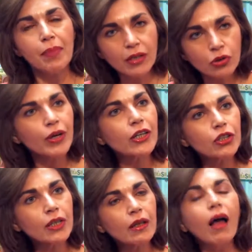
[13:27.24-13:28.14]

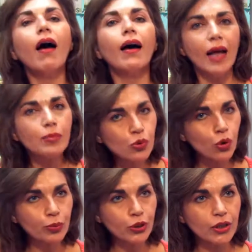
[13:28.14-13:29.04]
penetration and
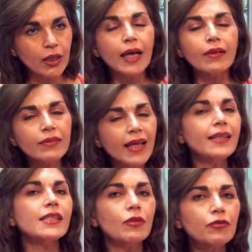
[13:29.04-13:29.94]
absorption. Now
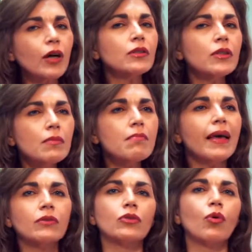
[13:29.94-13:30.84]
that is a
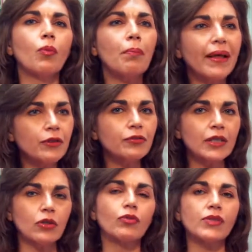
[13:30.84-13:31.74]
fundamental
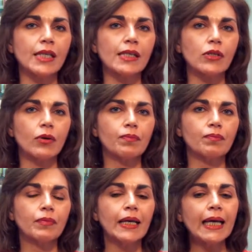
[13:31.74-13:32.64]
benefit of silicium.
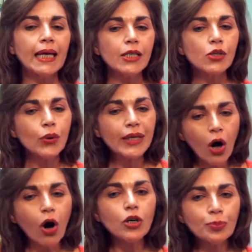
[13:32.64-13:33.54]
So
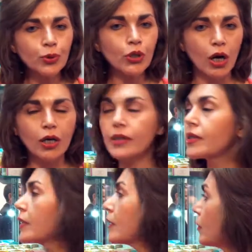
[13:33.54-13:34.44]
in our
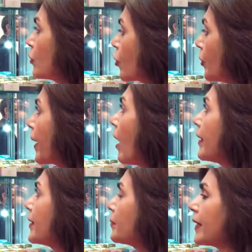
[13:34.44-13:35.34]
products, which are
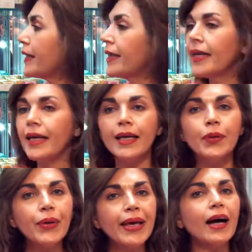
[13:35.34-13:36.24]
behind me,
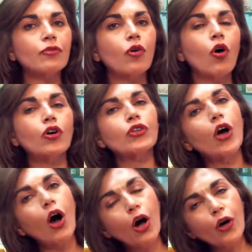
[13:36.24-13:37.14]
we have got
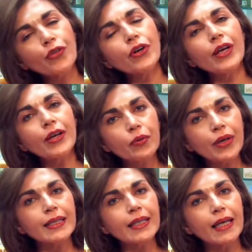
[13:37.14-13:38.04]
other
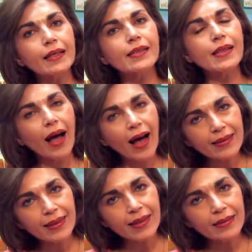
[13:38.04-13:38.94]
ingredients
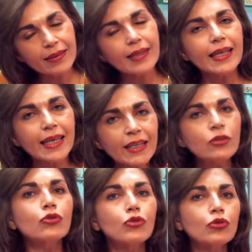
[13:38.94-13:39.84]
added
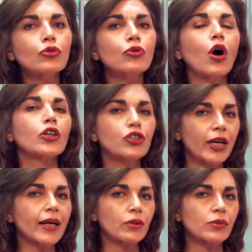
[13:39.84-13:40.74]
into our
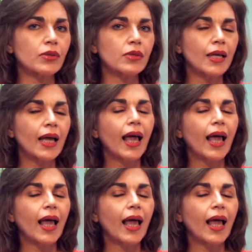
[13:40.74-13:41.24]
gels.